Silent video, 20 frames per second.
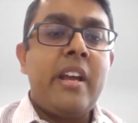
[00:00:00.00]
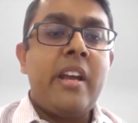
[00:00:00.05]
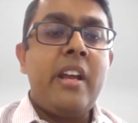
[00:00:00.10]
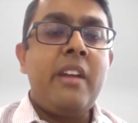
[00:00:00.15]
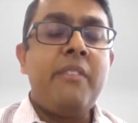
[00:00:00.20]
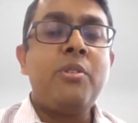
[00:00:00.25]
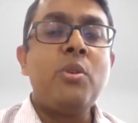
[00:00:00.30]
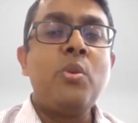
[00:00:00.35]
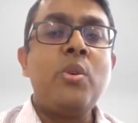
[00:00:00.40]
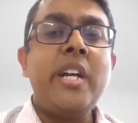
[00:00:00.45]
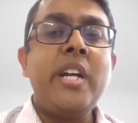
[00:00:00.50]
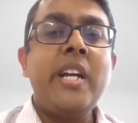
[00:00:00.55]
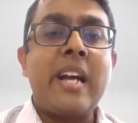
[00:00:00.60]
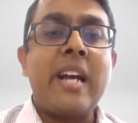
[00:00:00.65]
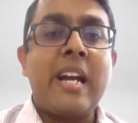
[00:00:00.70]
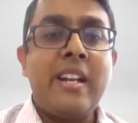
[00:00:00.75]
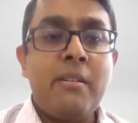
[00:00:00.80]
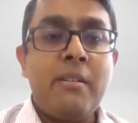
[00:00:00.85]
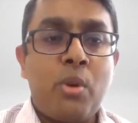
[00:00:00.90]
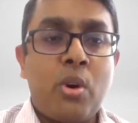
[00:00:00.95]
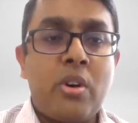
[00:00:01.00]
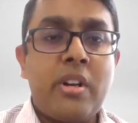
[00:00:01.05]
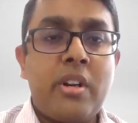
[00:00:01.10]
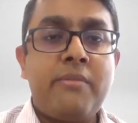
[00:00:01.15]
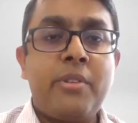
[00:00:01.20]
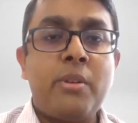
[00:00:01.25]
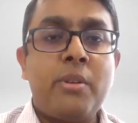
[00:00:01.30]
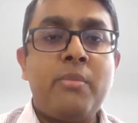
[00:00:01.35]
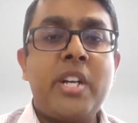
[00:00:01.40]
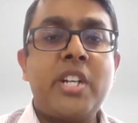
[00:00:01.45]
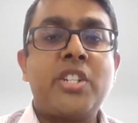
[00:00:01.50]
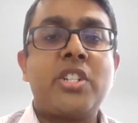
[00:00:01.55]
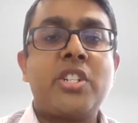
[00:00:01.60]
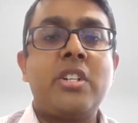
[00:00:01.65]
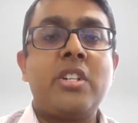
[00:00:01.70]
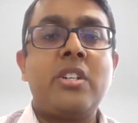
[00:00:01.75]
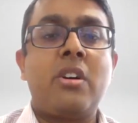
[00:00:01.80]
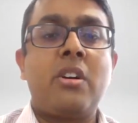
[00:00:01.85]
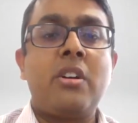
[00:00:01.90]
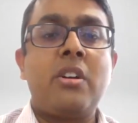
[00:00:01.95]
If you need any more
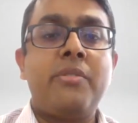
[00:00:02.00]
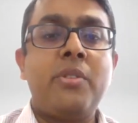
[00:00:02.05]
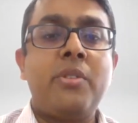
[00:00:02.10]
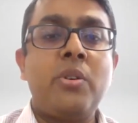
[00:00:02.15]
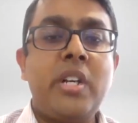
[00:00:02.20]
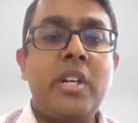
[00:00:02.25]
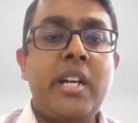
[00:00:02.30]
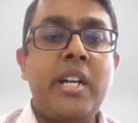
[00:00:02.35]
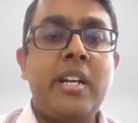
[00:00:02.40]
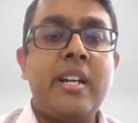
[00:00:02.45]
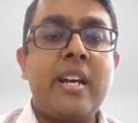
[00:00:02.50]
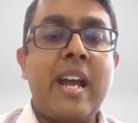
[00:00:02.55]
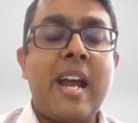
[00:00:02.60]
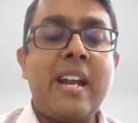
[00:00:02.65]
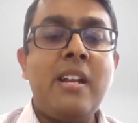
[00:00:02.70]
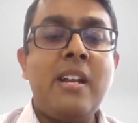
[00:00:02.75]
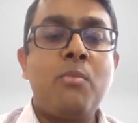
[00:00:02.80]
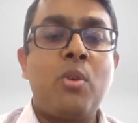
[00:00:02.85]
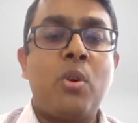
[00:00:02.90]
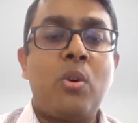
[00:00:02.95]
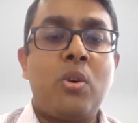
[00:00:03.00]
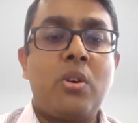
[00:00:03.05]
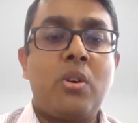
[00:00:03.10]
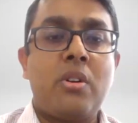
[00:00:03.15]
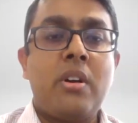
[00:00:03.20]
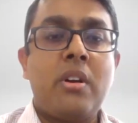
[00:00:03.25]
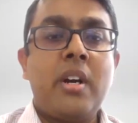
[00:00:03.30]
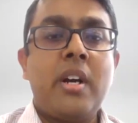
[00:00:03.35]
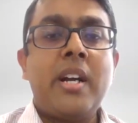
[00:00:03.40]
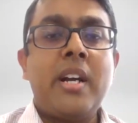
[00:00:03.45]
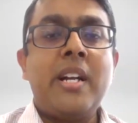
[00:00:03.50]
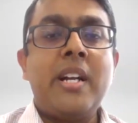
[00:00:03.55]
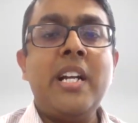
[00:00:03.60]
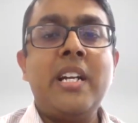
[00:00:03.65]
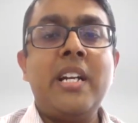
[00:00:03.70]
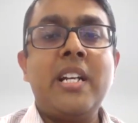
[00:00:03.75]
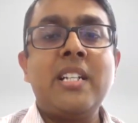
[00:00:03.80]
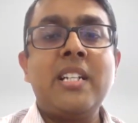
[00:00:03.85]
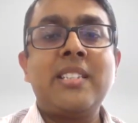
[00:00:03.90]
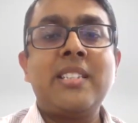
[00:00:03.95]
information, or if you need any more
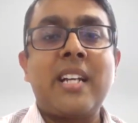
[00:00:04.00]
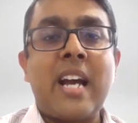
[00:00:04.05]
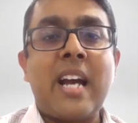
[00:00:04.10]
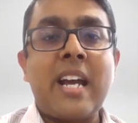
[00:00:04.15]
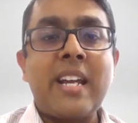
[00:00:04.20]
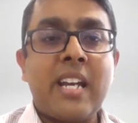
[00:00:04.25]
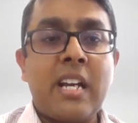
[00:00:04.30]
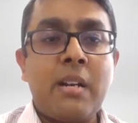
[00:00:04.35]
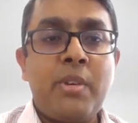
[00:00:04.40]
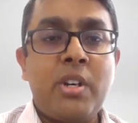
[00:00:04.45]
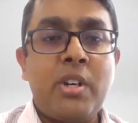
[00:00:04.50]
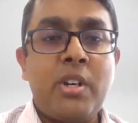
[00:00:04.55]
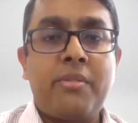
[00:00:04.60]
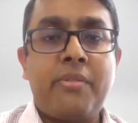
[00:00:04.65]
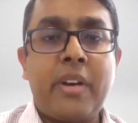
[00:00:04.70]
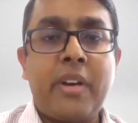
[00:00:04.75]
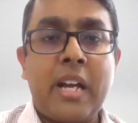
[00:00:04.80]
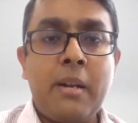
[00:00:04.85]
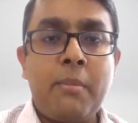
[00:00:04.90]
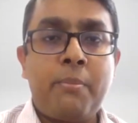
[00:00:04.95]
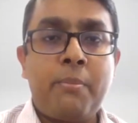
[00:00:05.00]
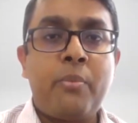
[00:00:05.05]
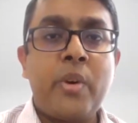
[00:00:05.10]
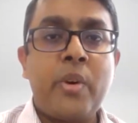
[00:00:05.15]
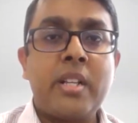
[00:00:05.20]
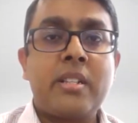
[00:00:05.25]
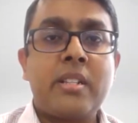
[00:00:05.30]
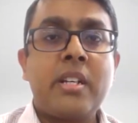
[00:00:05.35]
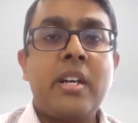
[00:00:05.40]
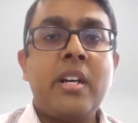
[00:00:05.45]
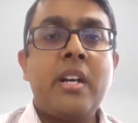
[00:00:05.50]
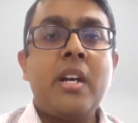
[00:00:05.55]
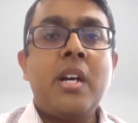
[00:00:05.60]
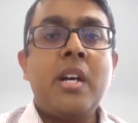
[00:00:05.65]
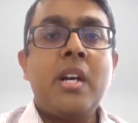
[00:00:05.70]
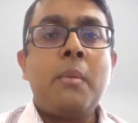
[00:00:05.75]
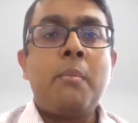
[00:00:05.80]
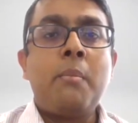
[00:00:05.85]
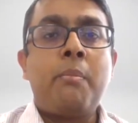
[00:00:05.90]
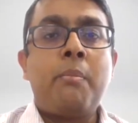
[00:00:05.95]
details that I can be of help with,
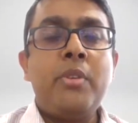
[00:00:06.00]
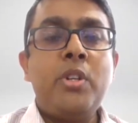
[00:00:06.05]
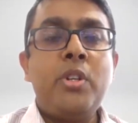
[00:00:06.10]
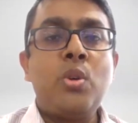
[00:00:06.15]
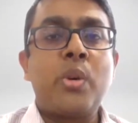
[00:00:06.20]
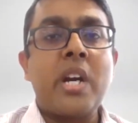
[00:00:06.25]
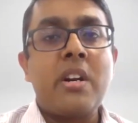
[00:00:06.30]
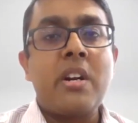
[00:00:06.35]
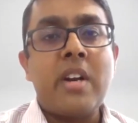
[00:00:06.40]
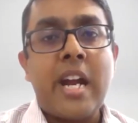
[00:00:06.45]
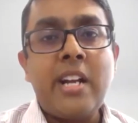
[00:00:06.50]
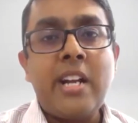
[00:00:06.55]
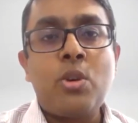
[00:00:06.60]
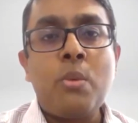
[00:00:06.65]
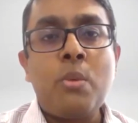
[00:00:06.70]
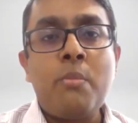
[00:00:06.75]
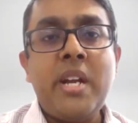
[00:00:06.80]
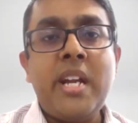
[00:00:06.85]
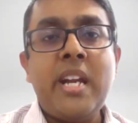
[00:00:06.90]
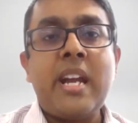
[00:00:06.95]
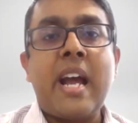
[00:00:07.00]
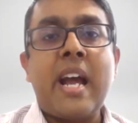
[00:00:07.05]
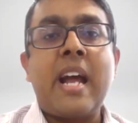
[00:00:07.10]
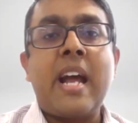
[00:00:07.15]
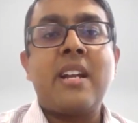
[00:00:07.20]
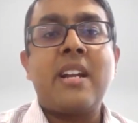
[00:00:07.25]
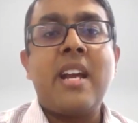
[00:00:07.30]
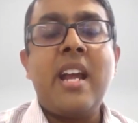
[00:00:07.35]
you can write to me at